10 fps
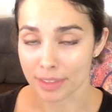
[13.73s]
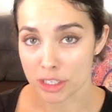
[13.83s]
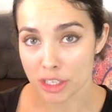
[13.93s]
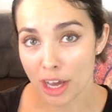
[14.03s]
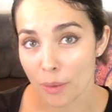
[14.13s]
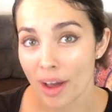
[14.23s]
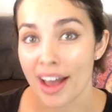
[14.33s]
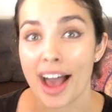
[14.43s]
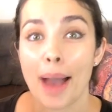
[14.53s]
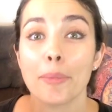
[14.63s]
So
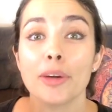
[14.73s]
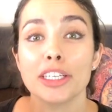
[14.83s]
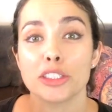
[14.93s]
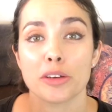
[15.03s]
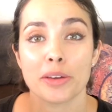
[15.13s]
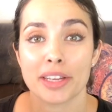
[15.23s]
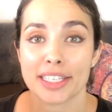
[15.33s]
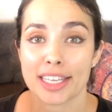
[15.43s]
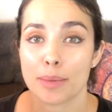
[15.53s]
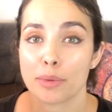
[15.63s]
I'm going to show you an
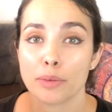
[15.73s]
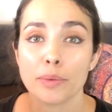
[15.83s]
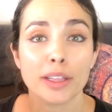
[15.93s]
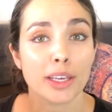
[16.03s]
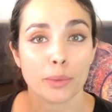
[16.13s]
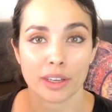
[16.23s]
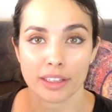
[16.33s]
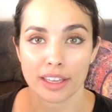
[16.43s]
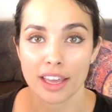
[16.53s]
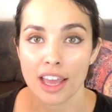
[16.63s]
example really
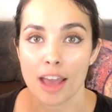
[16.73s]
quickly